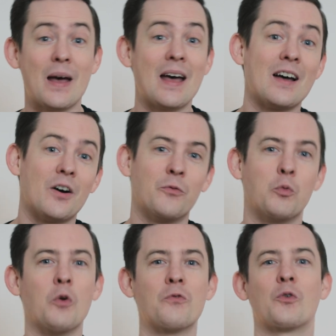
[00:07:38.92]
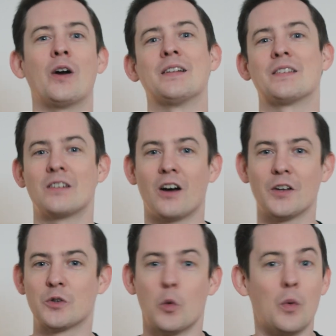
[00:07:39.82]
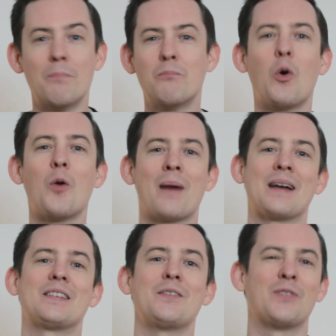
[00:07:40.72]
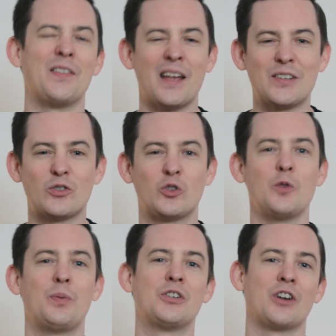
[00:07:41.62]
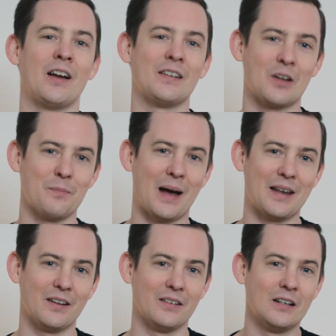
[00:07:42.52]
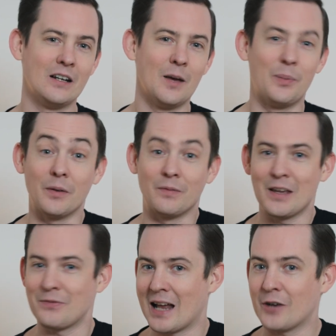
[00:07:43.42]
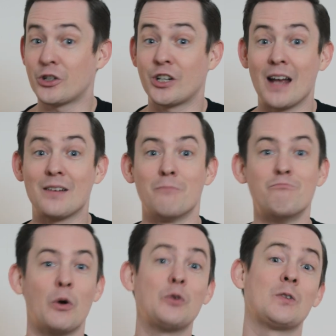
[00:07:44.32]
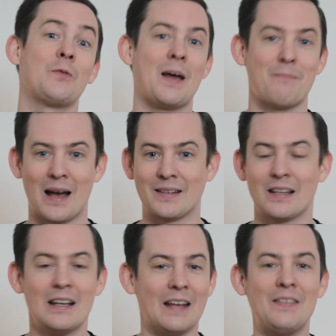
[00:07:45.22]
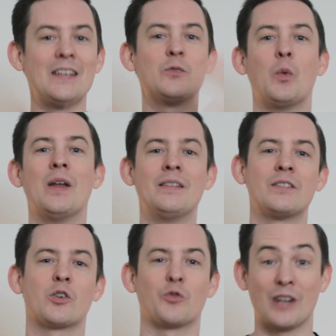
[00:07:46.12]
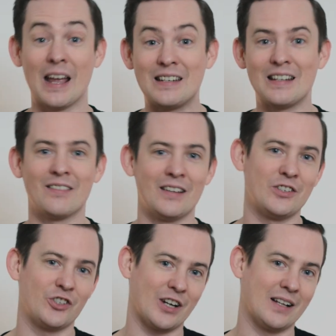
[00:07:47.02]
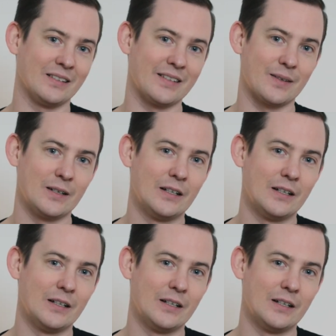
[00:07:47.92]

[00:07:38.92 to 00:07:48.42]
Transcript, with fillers: pair of Wolf-Rayet stars were more massive than their supergiant companion, but they've now shed most of their mass in these winds creating these shells.